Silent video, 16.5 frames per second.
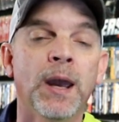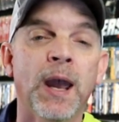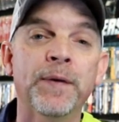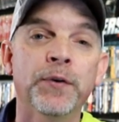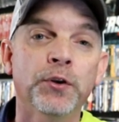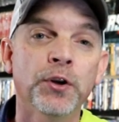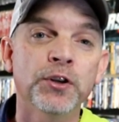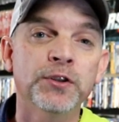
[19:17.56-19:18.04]

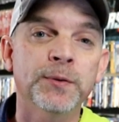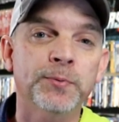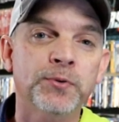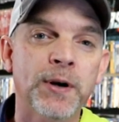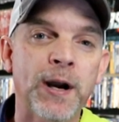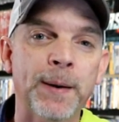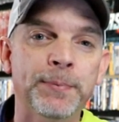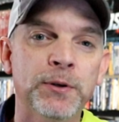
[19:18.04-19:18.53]
If you do
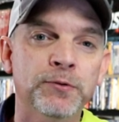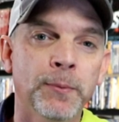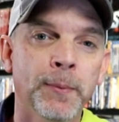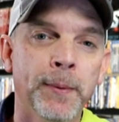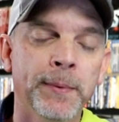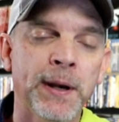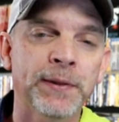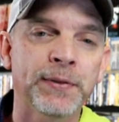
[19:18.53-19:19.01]
subscribe, please
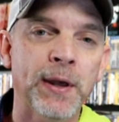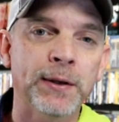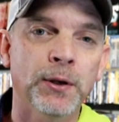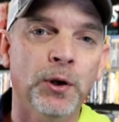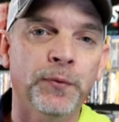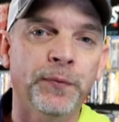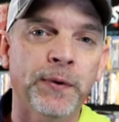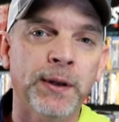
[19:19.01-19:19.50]
remember to hit that
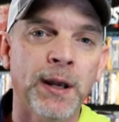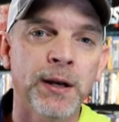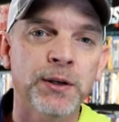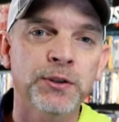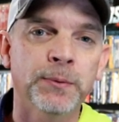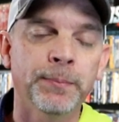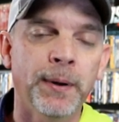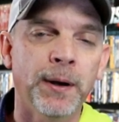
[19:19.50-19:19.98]

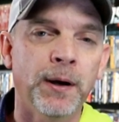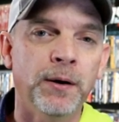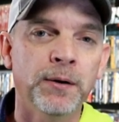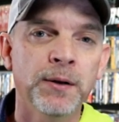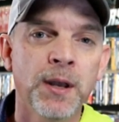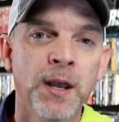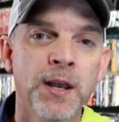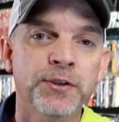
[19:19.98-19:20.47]
notification
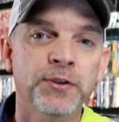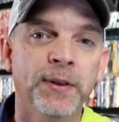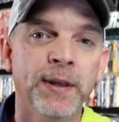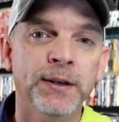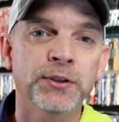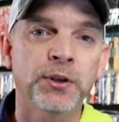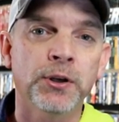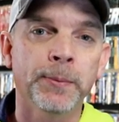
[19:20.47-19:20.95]
bell so
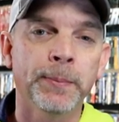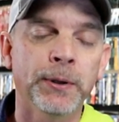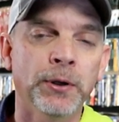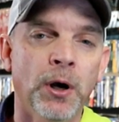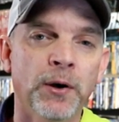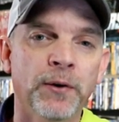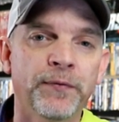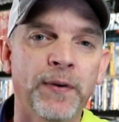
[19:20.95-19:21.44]
that you can be
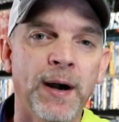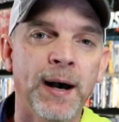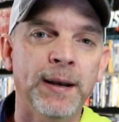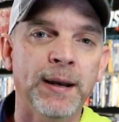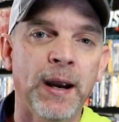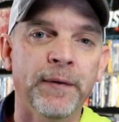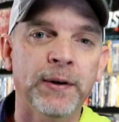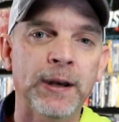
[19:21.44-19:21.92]

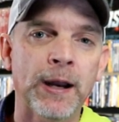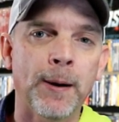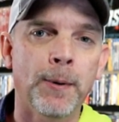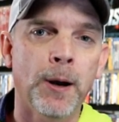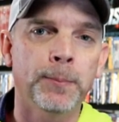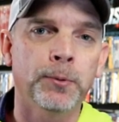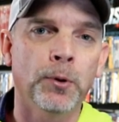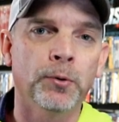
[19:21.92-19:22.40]
notified every time
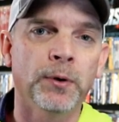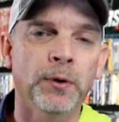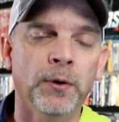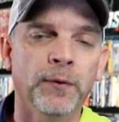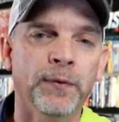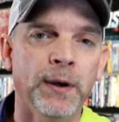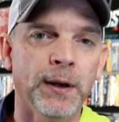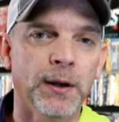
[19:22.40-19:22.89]
I upload a
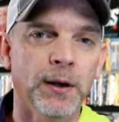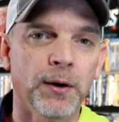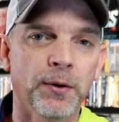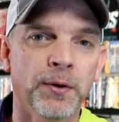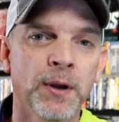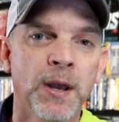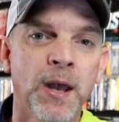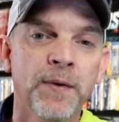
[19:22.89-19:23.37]
new
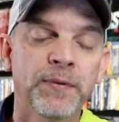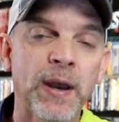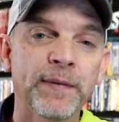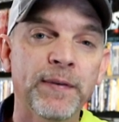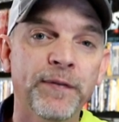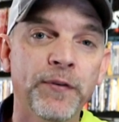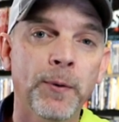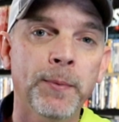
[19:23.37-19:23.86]
video. If you
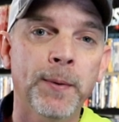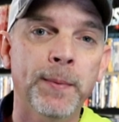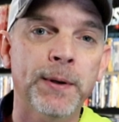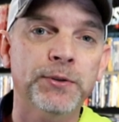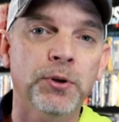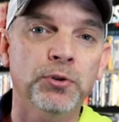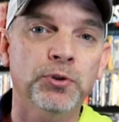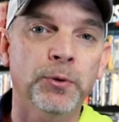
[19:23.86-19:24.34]
haven't found me on
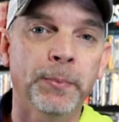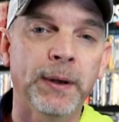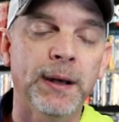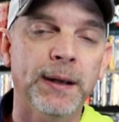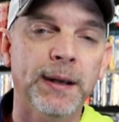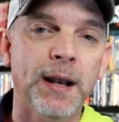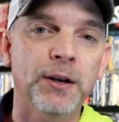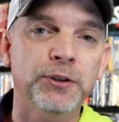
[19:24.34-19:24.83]
my social
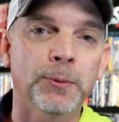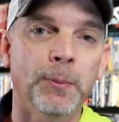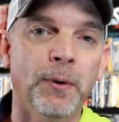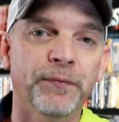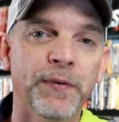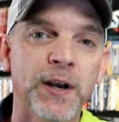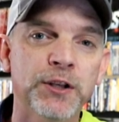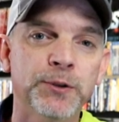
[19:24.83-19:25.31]
media accounts, I'm
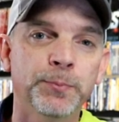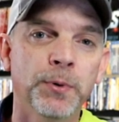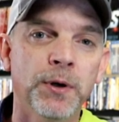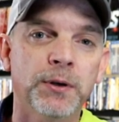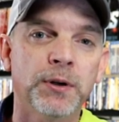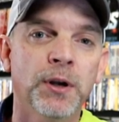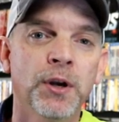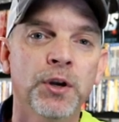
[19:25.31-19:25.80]
on
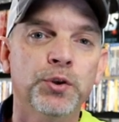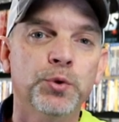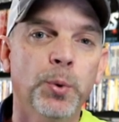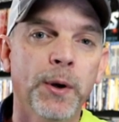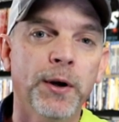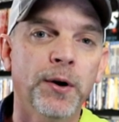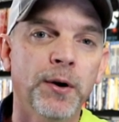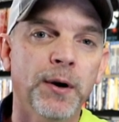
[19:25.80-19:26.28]
Facebook,
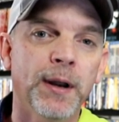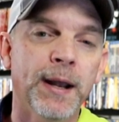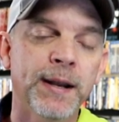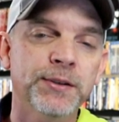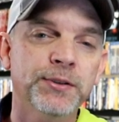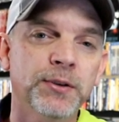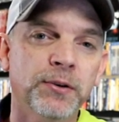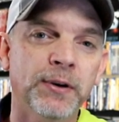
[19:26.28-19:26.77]
Twitter,
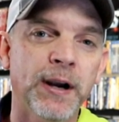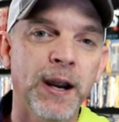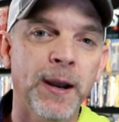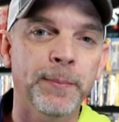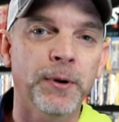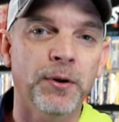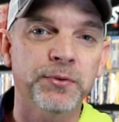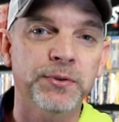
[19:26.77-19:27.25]

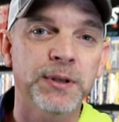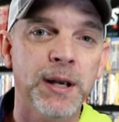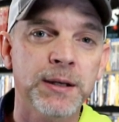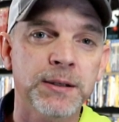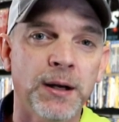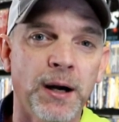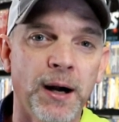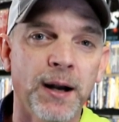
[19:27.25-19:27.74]
Instagram, and on
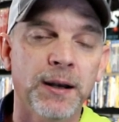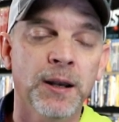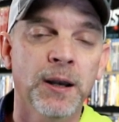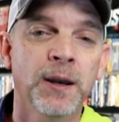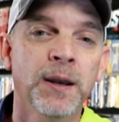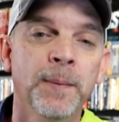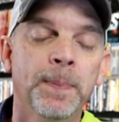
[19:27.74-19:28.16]
TikTok.